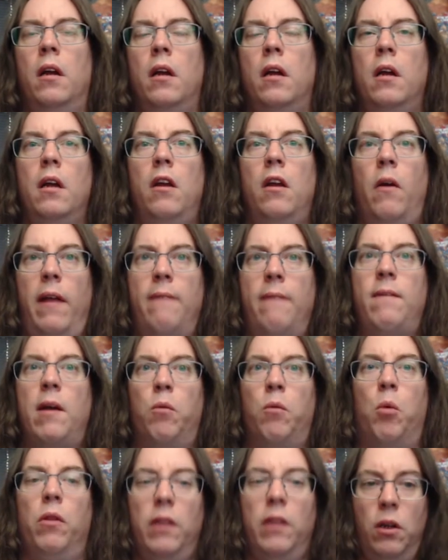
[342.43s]
You know, they've
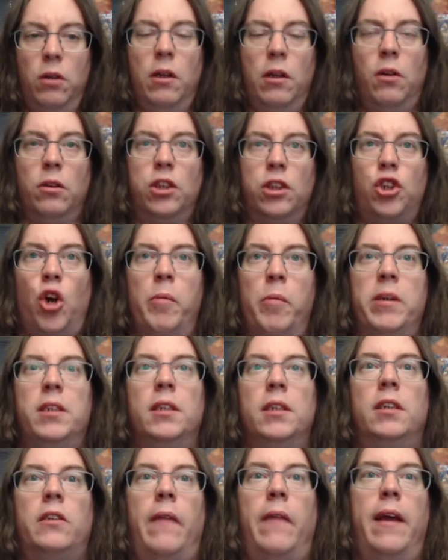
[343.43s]
had little
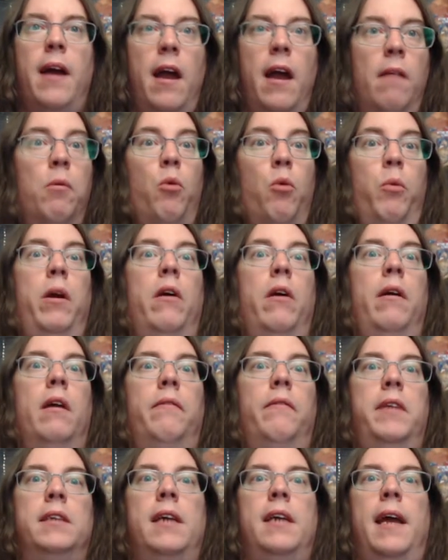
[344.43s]
skirmishes, so they kind of were wary
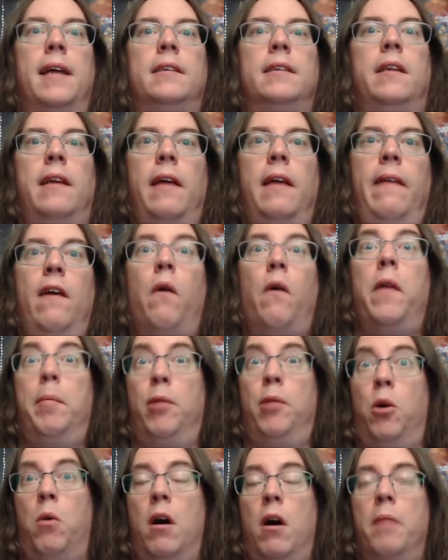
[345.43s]
of these ants. That they know they
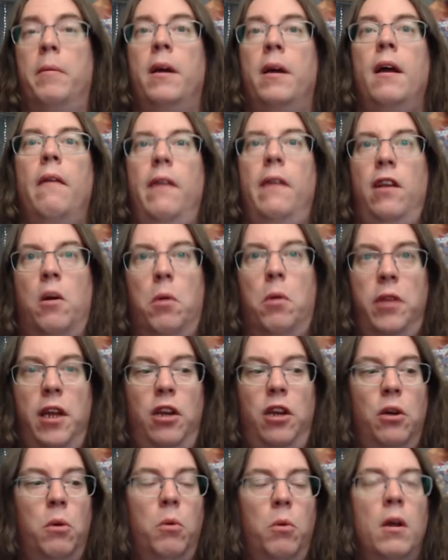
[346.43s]
blow up. They know what they
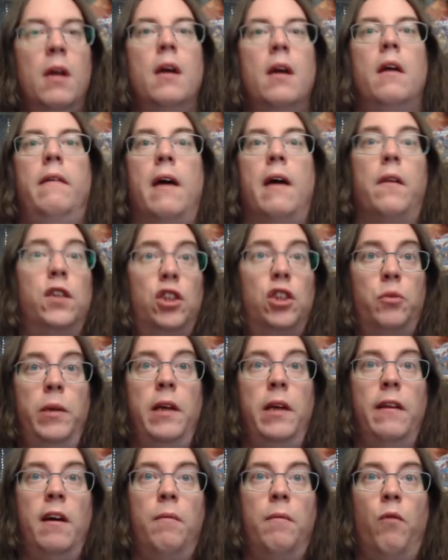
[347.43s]
do. Now there's 3
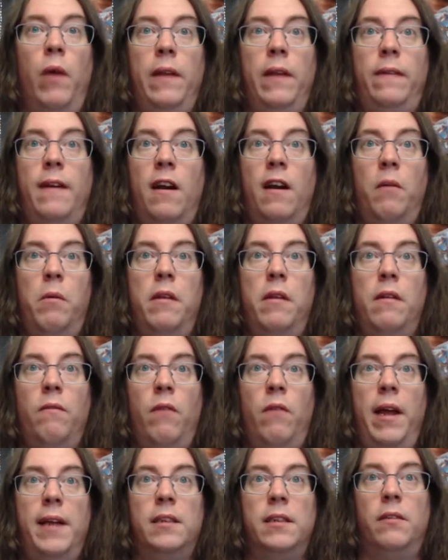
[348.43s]
of them right there within
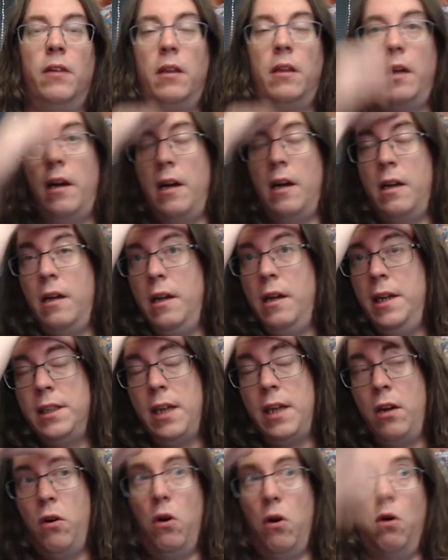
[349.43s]
range of the cleric, and he's
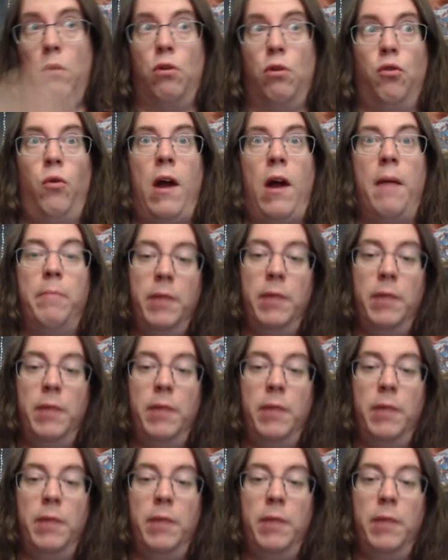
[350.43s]
like, oh crap!